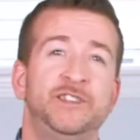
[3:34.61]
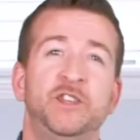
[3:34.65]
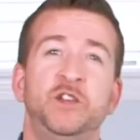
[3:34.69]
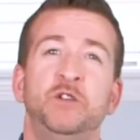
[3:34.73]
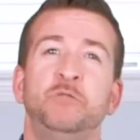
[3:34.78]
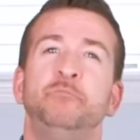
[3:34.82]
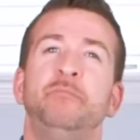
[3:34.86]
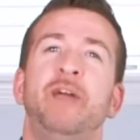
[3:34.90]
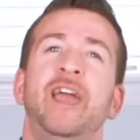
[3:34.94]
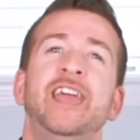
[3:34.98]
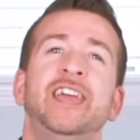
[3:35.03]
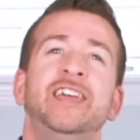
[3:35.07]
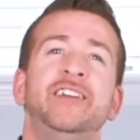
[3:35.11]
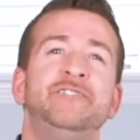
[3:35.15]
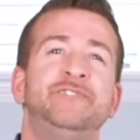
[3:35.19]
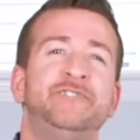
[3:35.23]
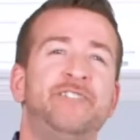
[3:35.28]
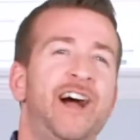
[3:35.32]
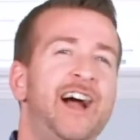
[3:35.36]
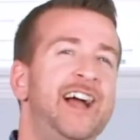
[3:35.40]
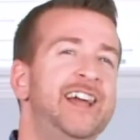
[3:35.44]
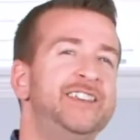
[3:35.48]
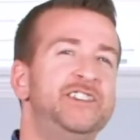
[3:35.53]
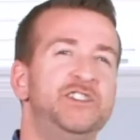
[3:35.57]
you may
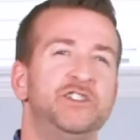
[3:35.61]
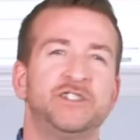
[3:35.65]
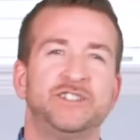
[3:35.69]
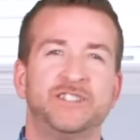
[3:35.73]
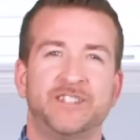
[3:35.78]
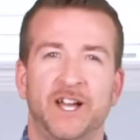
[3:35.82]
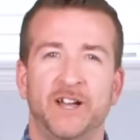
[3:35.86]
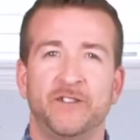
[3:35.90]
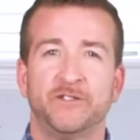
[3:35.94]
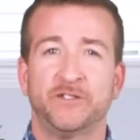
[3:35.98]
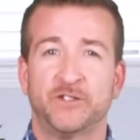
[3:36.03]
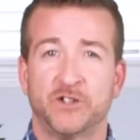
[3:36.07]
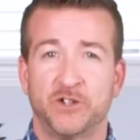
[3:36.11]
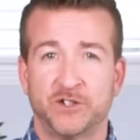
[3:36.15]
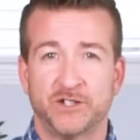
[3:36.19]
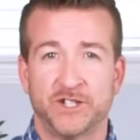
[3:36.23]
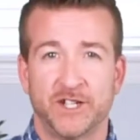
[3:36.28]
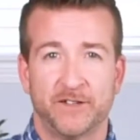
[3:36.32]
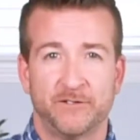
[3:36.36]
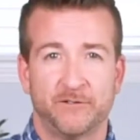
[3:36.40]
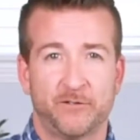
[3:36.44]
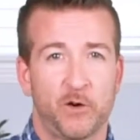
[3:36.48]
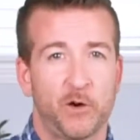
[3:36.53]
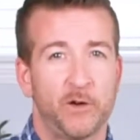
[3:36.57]
find yourself
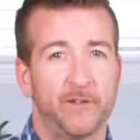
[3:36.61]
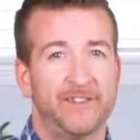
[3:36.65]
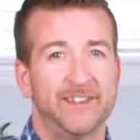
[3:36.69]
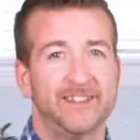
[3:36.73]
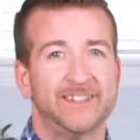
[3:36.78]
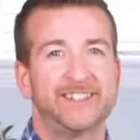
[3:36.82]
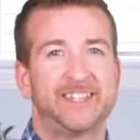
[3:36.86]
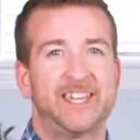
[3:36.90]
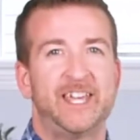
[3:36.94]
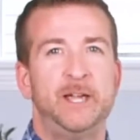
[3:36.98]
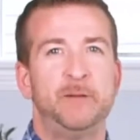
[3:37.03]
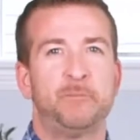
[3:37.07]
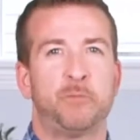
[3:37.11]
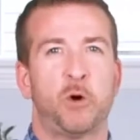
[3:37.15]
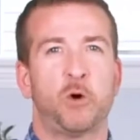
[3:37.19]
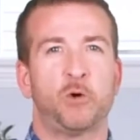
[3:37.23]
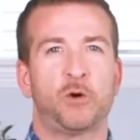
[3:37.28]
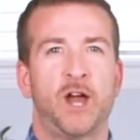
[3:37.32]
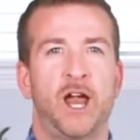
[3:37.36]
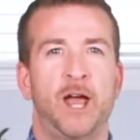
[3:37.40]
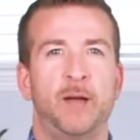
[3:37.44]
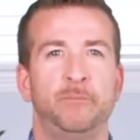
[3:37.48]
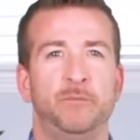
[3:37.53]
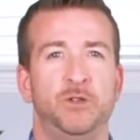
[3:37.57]
searching for this key
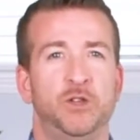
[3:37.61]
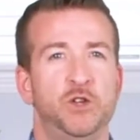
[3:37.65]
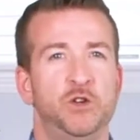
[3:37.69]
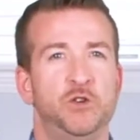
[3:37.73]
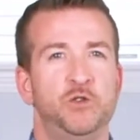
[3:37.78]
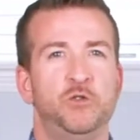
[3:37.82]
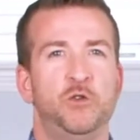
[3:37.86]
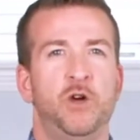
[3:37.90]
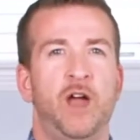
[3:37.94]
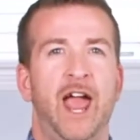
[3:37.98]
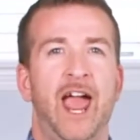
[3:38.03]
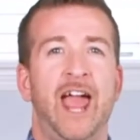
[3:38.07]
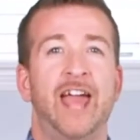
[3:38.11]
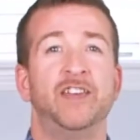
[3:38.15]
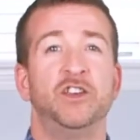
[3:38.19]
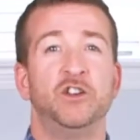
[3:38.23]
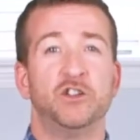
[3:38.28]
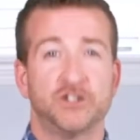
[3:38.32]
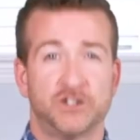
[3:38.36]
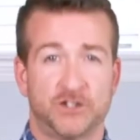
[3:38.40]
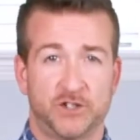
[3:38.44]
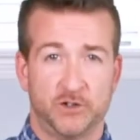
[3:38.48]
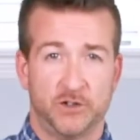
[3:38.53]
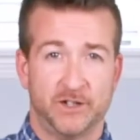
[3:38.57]
program you and your
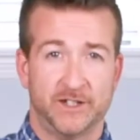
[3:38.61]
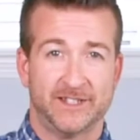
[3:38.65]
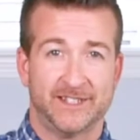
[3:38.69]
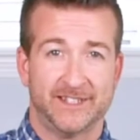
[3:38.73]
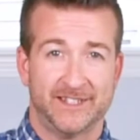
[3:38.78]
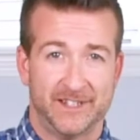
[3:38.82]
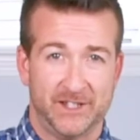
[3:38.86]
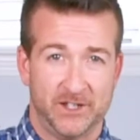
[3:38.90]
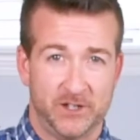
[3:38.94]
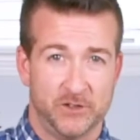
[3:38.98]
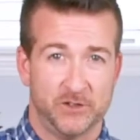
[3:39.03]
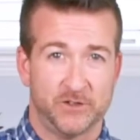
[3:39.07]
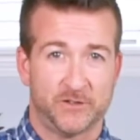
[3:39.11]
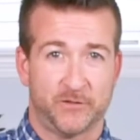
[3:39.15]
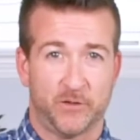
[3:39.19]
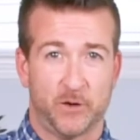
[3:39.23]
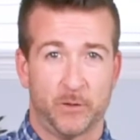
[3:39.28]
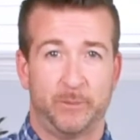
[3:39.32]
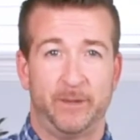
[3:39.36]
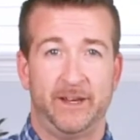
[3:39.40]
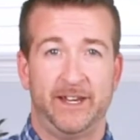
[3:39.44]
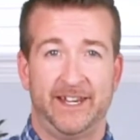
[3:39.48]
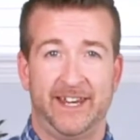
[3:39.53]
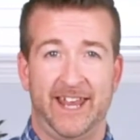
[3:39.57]
students used for
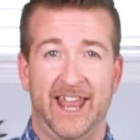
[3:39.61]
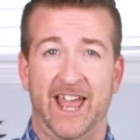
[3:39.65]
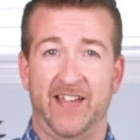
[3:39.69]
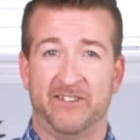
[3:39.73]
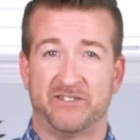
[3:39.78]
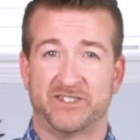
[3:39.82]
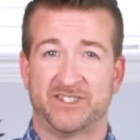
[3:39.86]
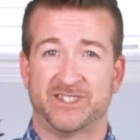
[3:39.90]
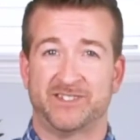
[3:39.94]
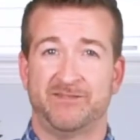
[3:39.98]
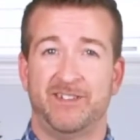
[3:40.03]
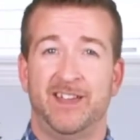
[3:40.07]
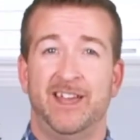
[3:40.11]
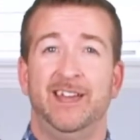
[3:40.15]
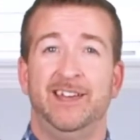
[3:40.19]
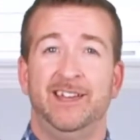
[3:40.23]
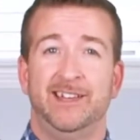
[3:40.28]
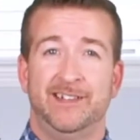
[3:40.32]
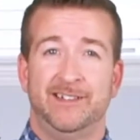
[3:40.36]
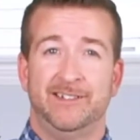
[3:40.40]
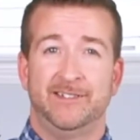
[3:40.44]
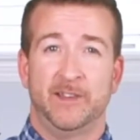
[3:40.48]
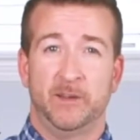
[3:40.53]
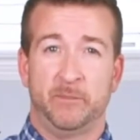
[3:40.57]
PDFs,
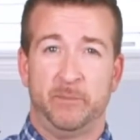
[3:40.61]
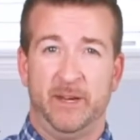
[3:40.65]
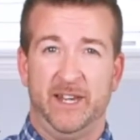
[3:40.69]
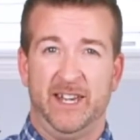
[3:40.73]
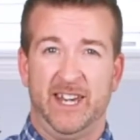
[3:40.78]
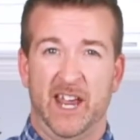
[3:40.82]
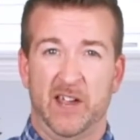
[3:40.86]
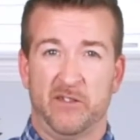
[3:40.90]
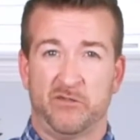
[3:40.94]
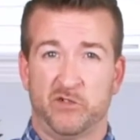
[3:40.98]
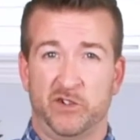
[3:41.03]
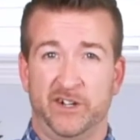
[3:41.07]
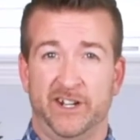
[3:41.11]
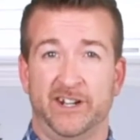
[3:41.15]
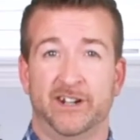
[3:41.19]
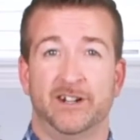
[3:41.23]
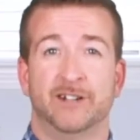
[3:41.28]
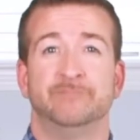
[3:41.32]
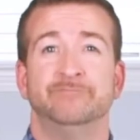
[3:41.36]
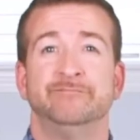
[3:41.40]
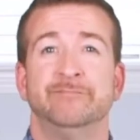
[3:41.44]
the PDF reader.